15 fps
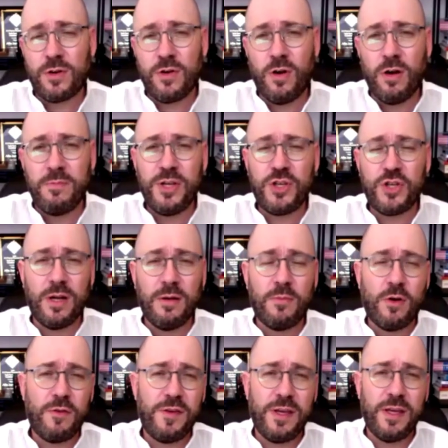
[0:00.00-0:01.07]
called Michelle
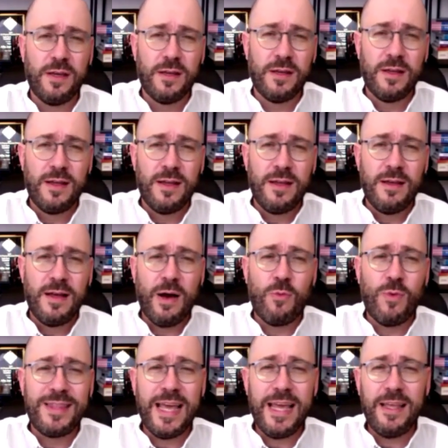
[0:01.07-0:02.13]
Murphy. And
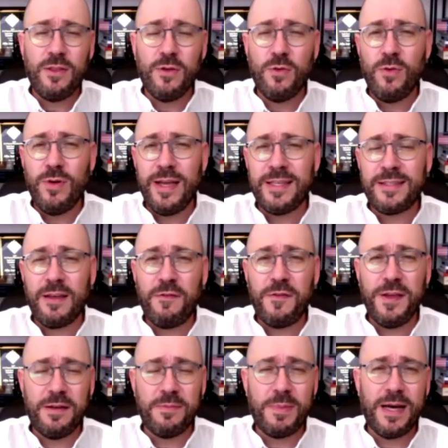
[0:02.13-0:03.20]
what they do is they
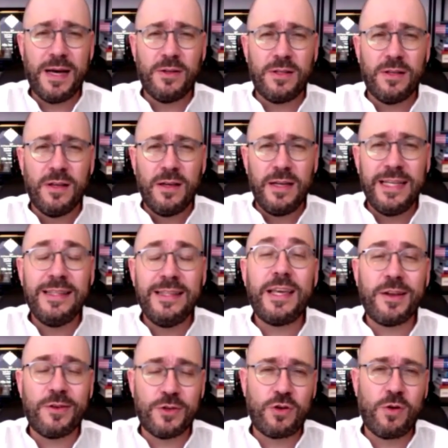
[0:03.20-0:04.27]
think about
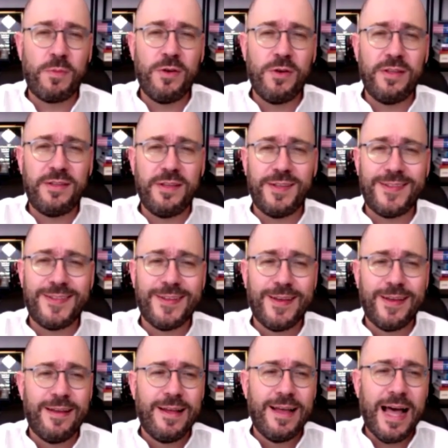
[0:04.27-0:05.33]
indigenous communities
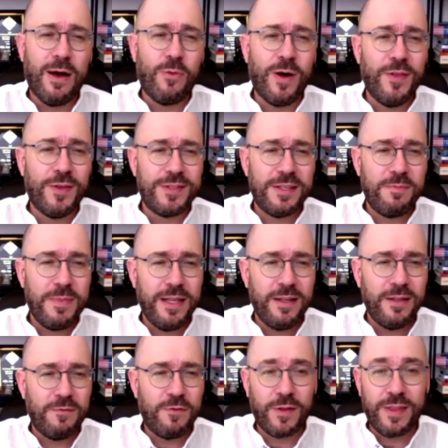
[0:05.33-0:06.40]
and what does it
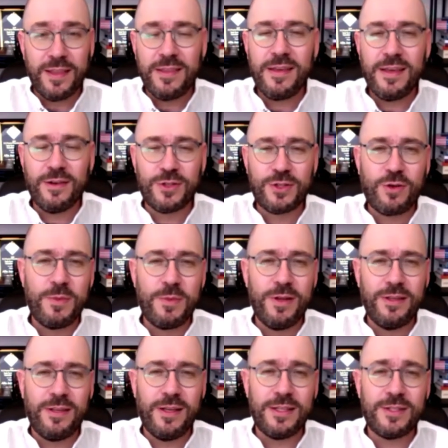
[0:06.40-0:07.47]
mean for the indigenous
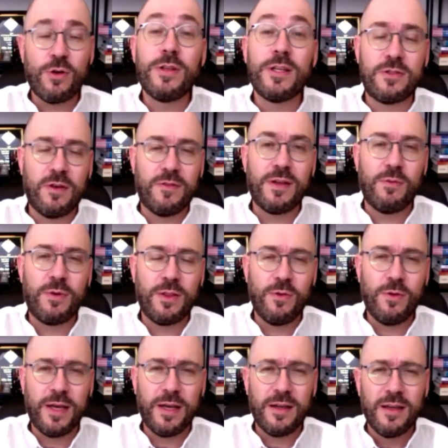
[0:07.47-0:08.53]
communities, all the stuff that we're
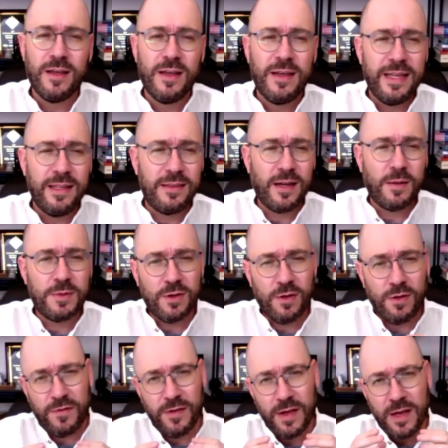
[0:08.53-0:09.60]
doing in terms
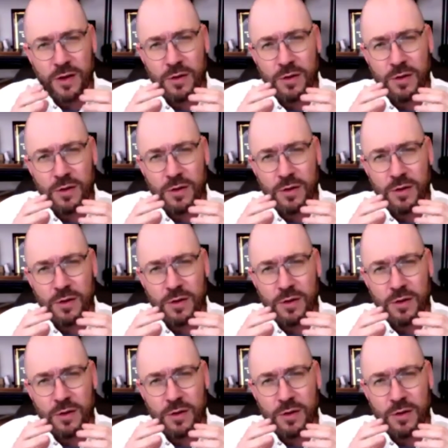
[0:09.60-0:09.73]
of